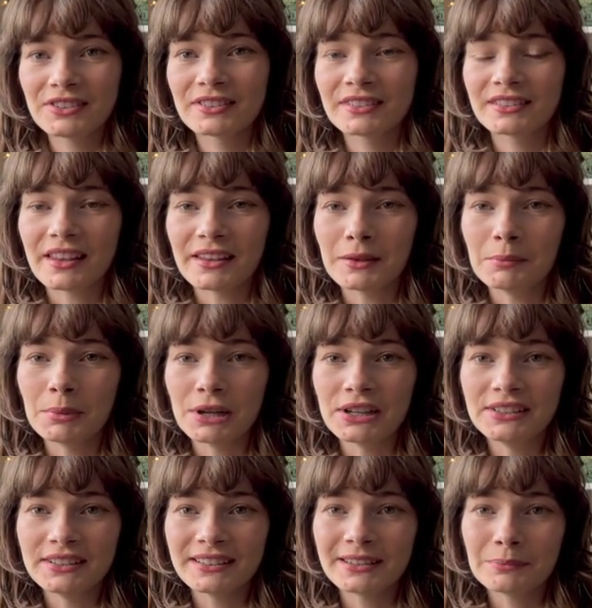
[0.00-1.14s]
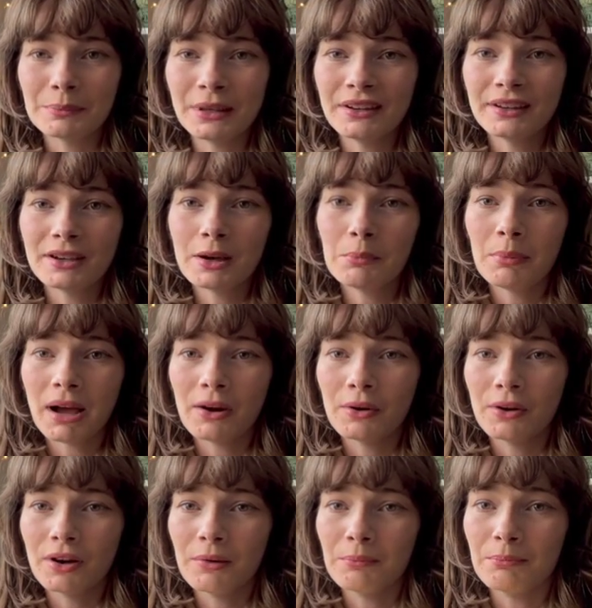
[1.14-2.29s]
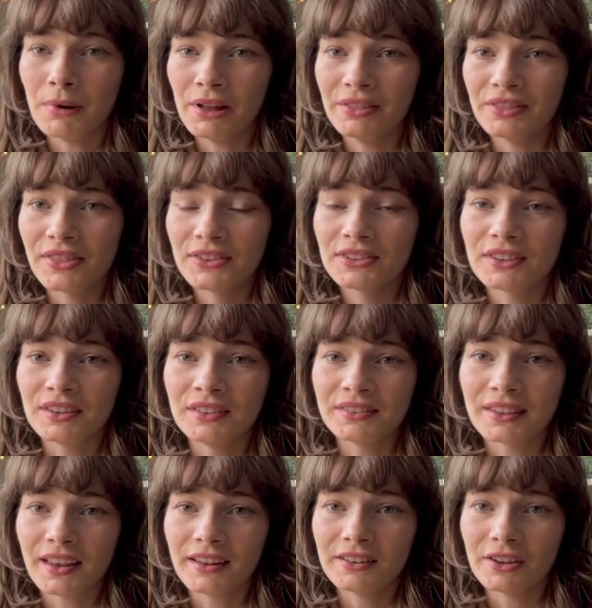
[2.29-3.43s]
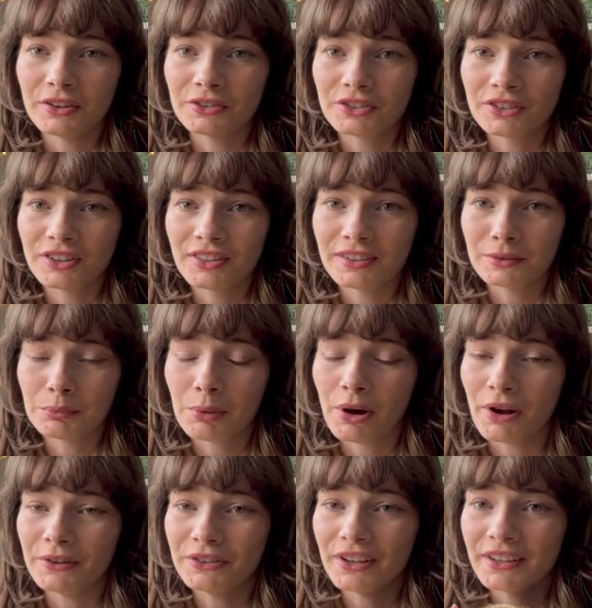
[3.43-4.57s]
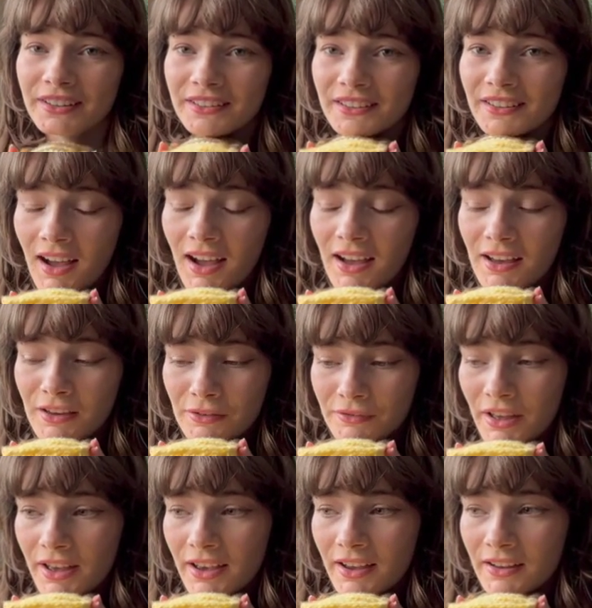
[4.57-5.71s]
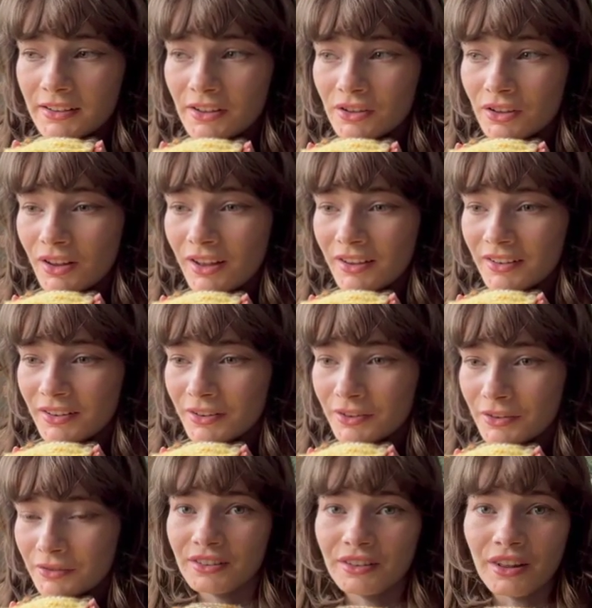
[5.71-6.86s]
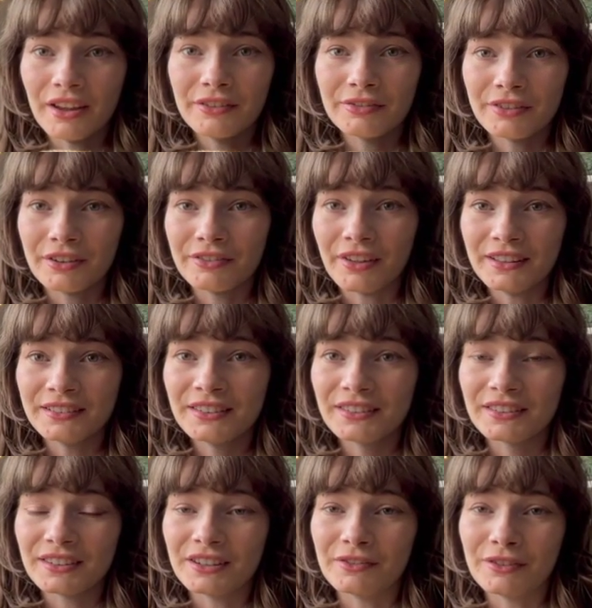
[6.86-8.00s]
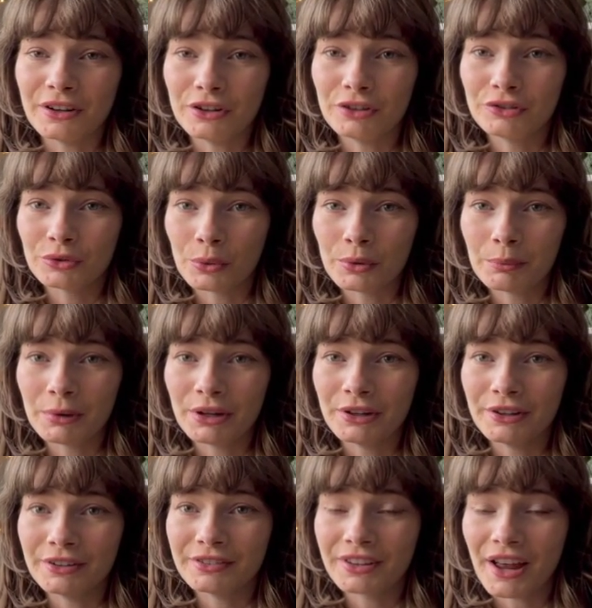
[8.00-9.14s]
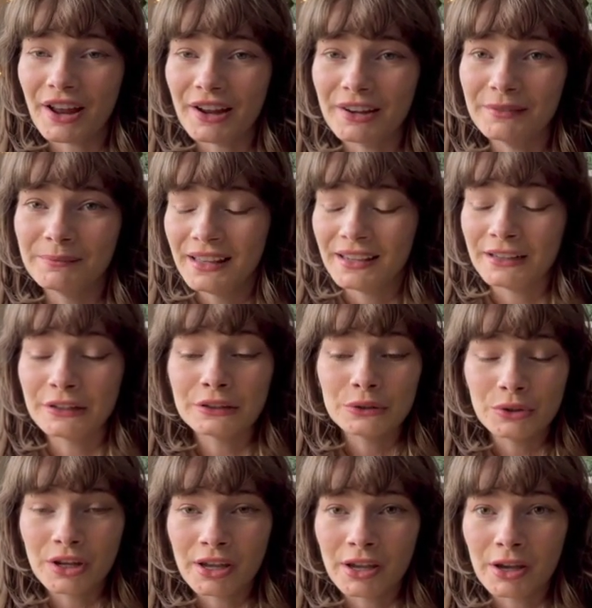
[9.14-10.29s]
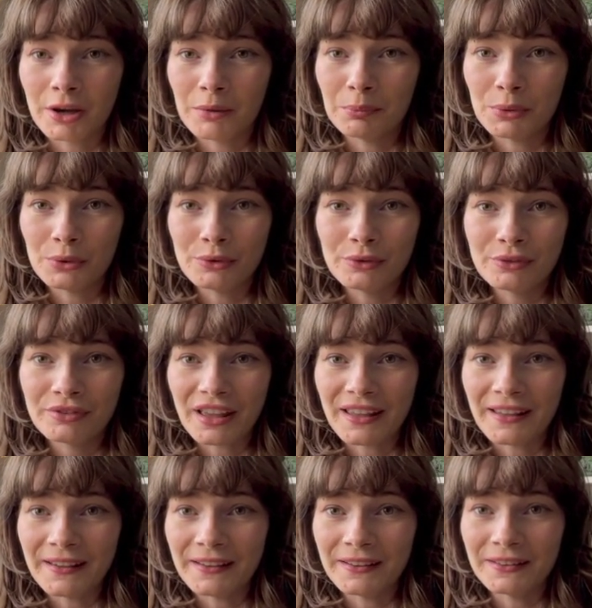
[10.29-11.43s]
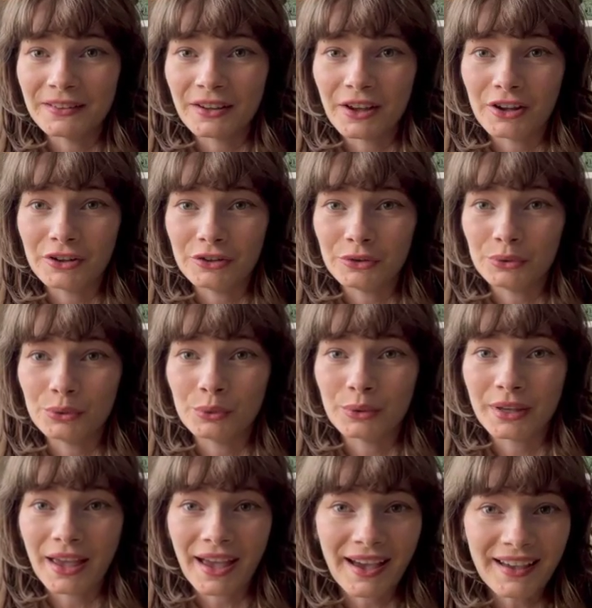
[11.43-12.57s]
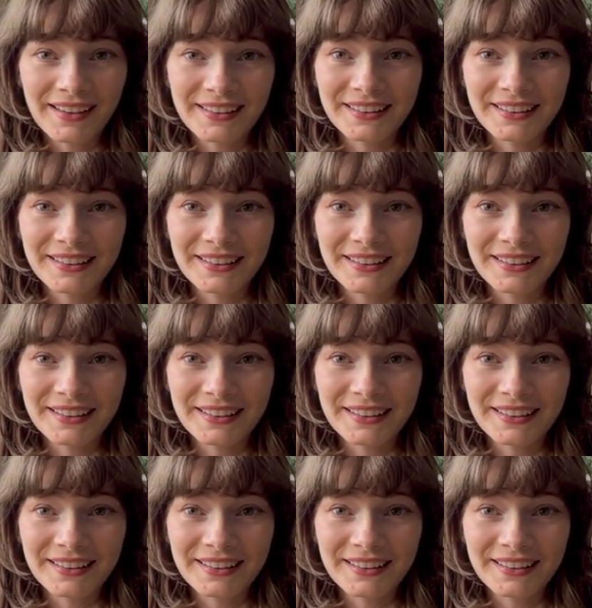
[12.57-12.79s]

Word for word: to say, but it's been about a month since I touched this project. I've had a lot of life events in a very short period of time, including a move and a new cat.